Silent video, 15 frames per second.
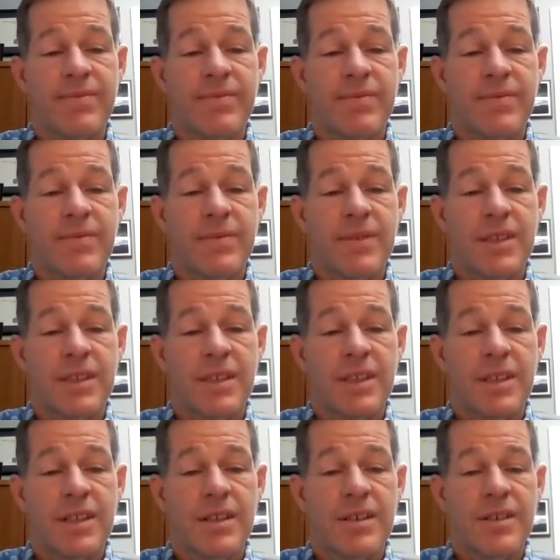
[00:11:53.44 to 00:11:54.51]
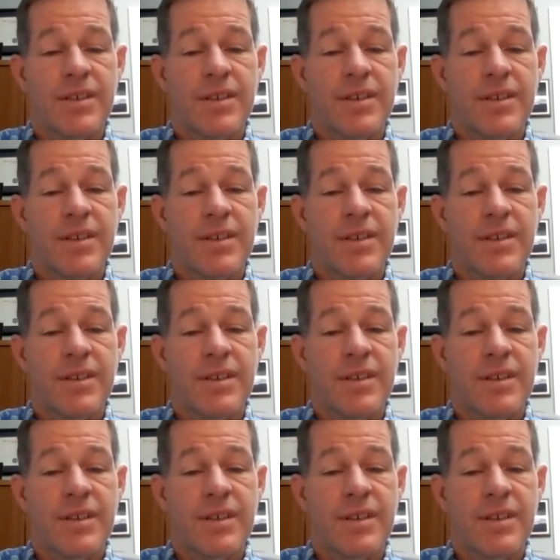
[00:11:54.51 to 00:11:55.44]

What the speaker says: Nothing is said.